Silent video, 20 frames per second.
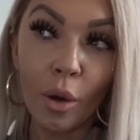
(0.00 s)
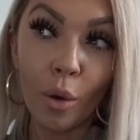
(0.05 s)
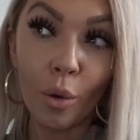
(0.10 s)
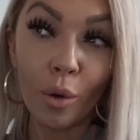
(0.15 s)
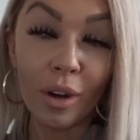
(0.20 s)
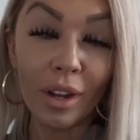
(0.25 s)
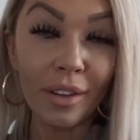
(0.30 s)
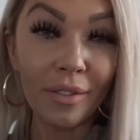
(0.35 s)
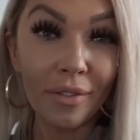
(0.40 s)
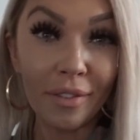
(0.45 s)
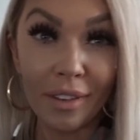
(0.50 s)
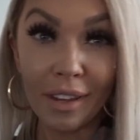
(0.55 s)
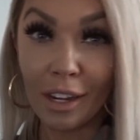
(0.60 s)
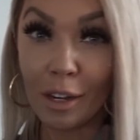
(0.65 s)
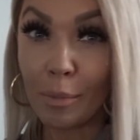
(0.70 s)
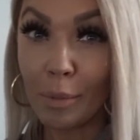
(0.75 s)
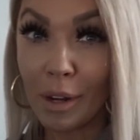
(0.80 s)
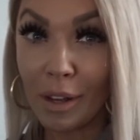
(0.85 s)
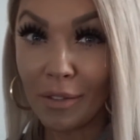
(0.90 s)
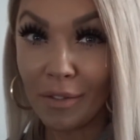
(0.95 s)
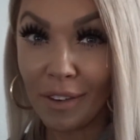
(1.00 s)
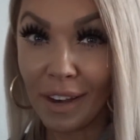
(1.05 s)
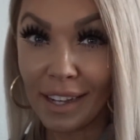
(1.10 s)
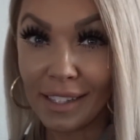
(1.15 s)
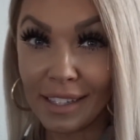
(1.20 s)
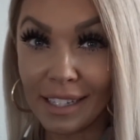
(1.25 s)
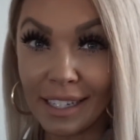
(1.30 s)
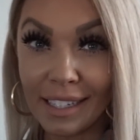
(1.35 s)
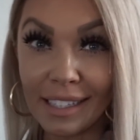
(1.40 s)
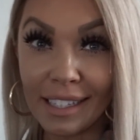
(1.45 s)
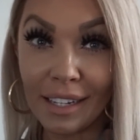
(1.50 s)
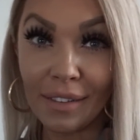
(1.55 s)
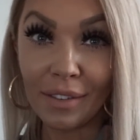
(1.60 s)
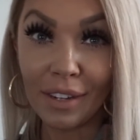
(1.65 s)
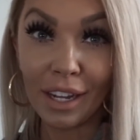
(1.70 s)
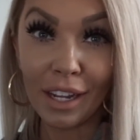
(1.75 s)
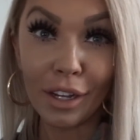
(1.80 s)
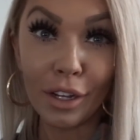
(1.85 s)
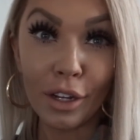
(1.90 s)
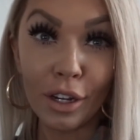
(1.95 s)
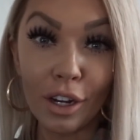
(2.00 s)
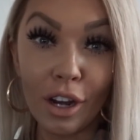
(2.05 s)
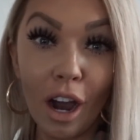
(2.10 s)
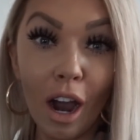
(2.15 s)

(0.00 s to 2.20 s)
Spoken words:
or if intermittent fasting is even a good